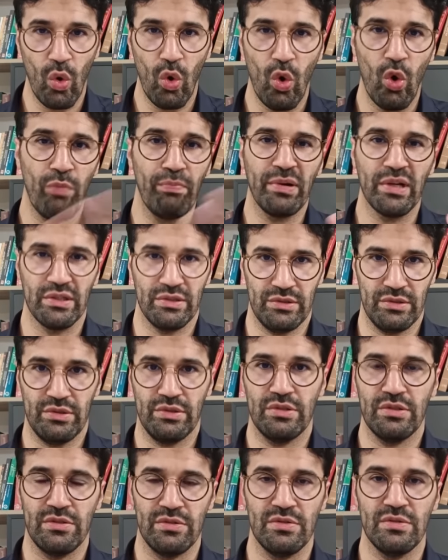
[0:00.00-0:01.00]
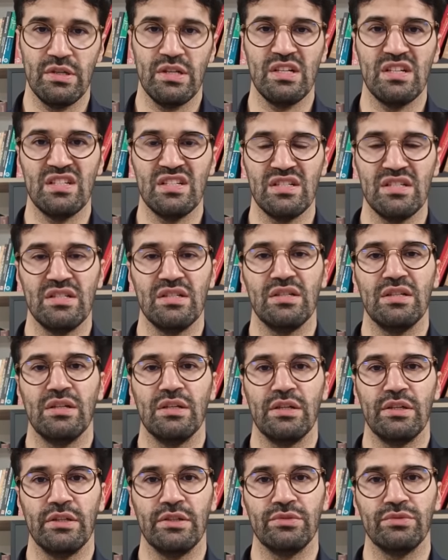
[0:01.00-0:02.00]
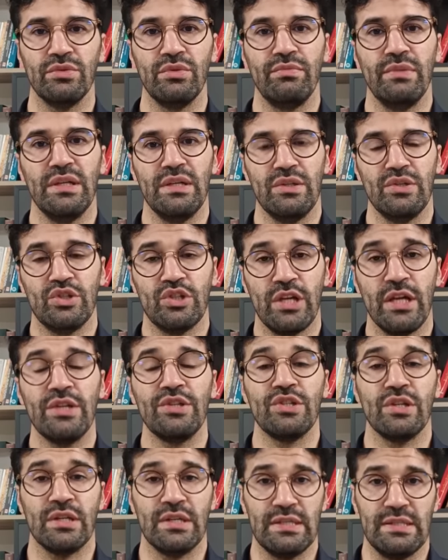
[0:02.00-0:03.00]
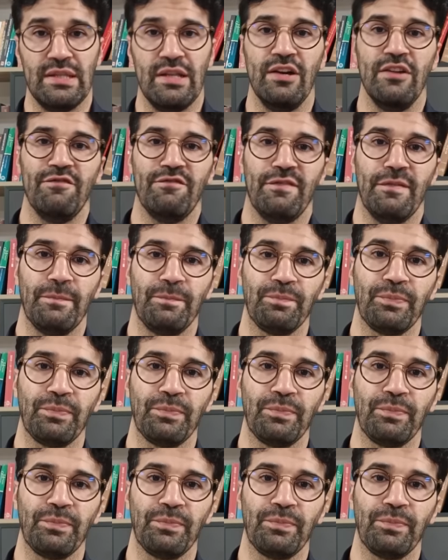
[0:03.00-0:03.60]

opened to uh, Rumi, changing his life.